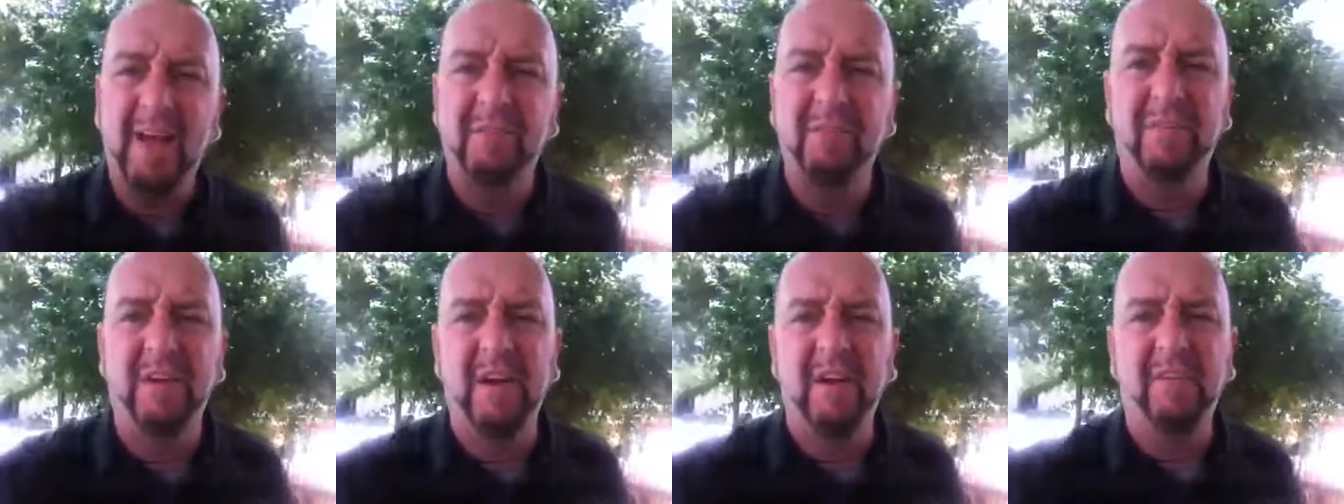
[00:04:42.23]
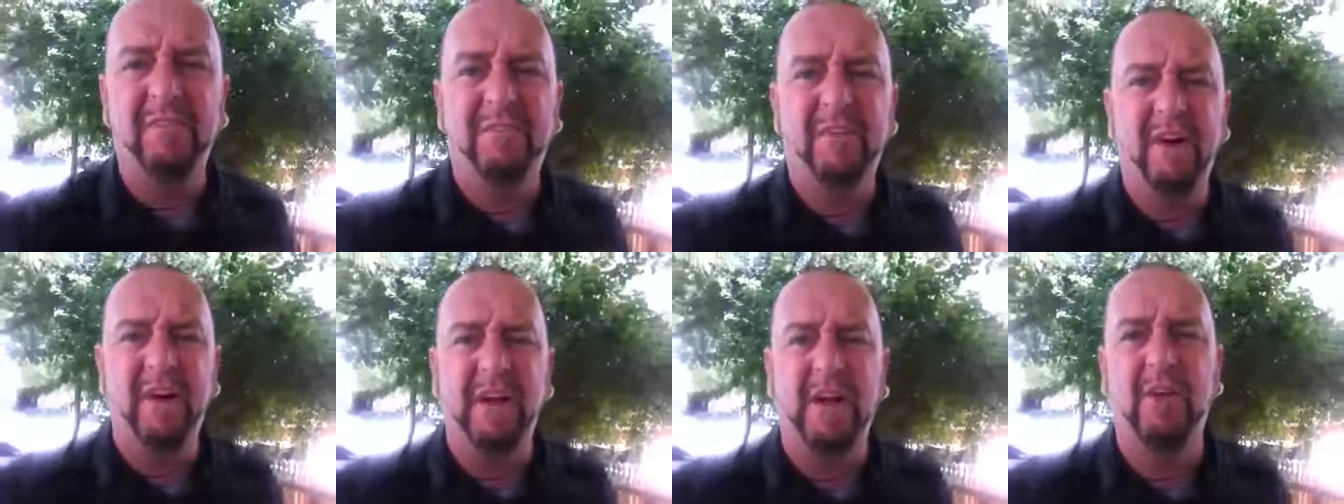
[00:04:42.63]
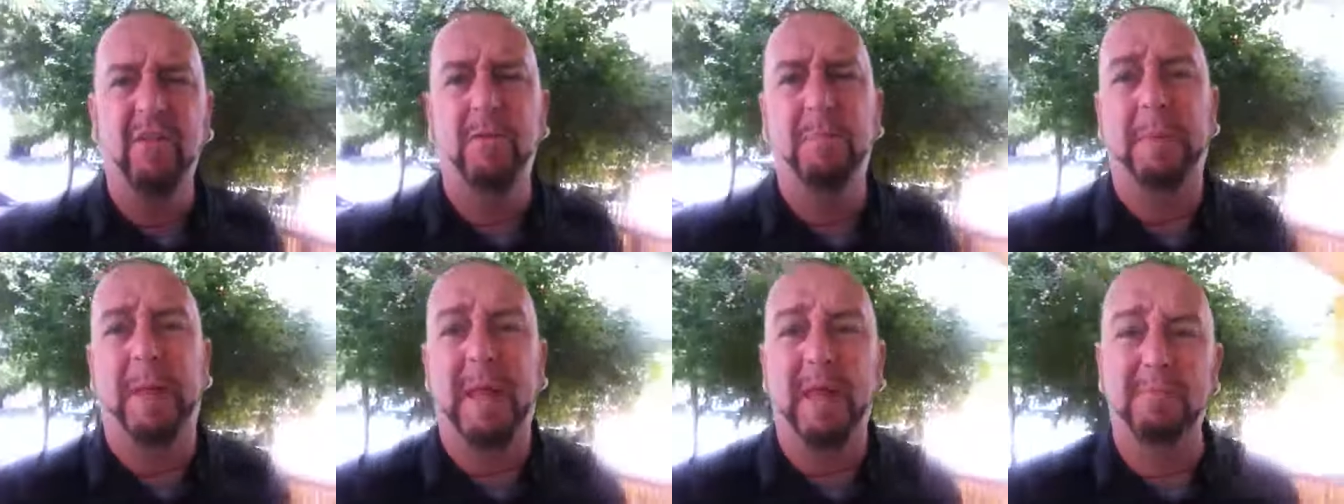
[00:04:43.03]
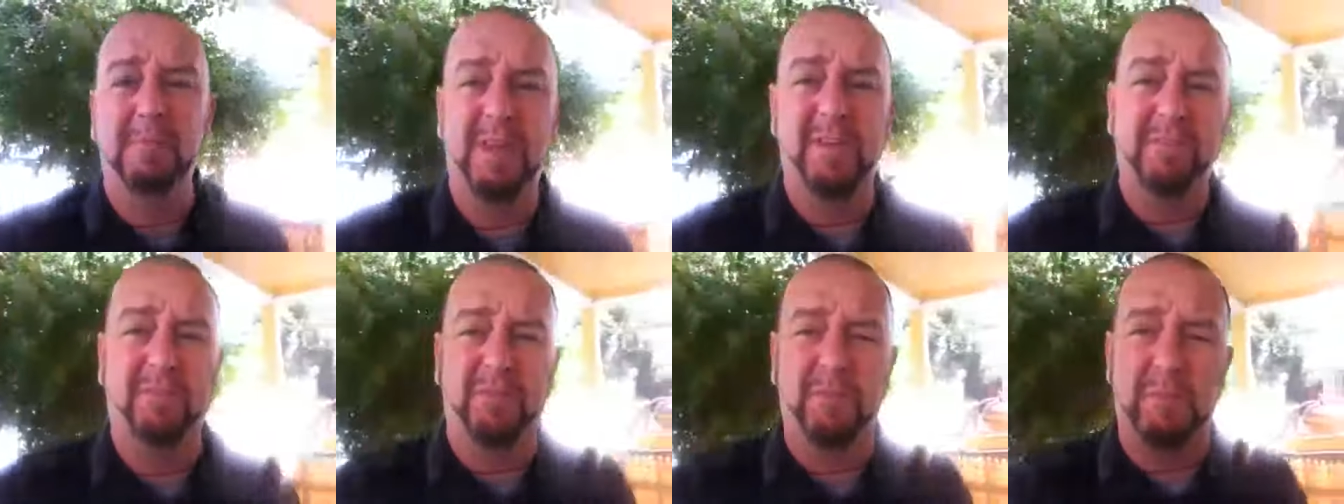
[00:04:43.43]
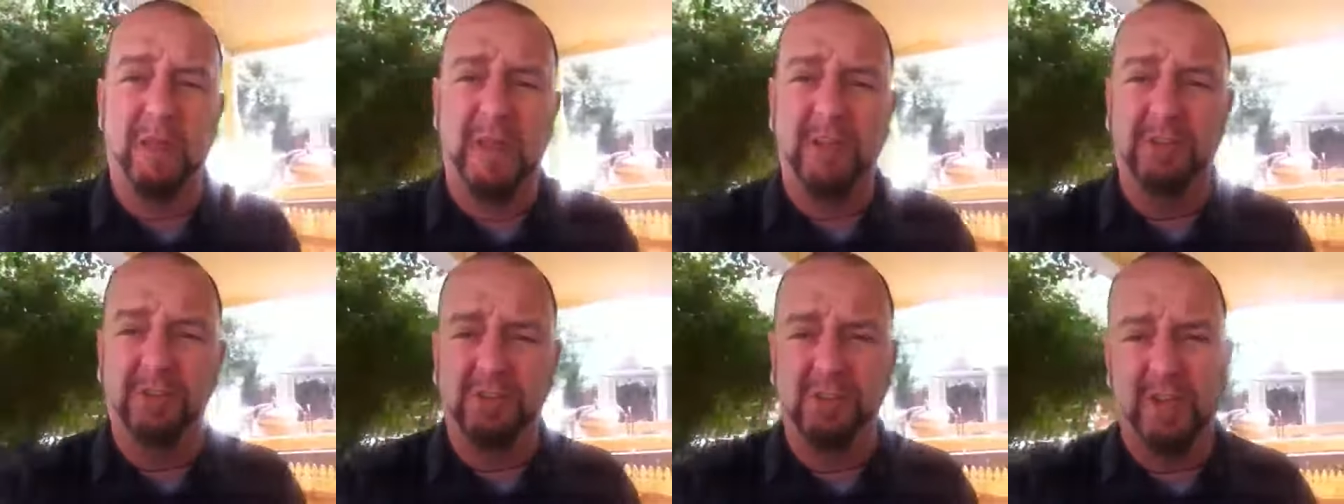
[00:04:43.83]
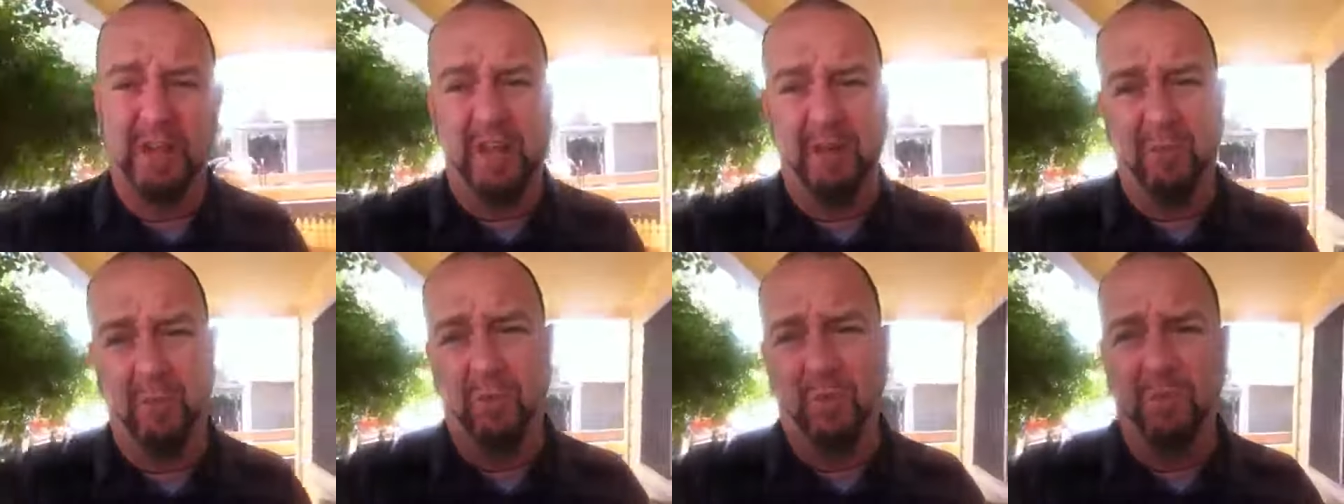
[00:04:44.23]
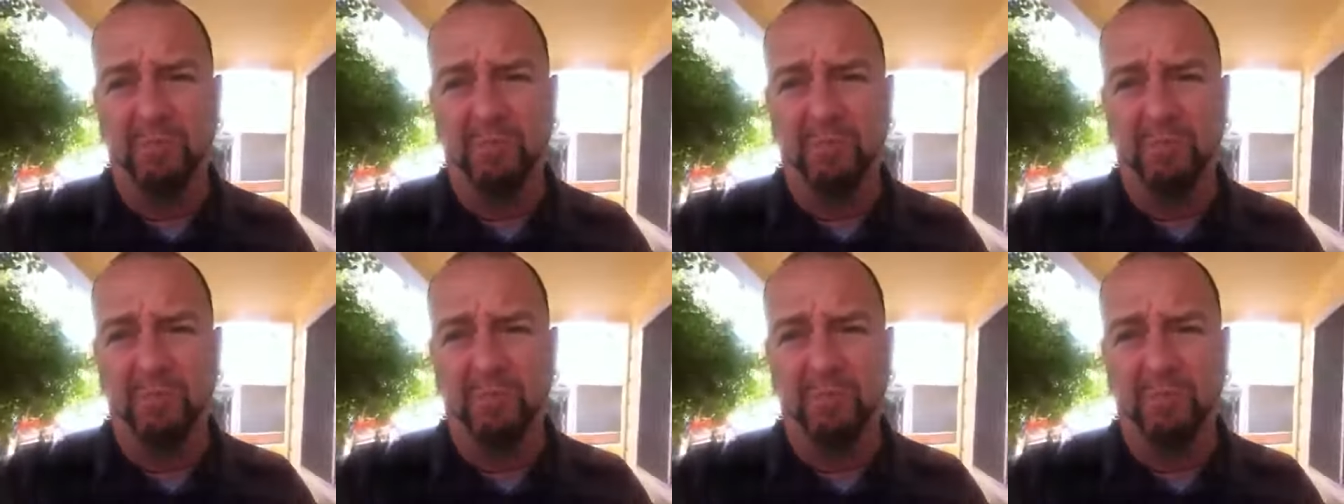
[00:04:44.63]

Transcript: I'm verifying all the payment information and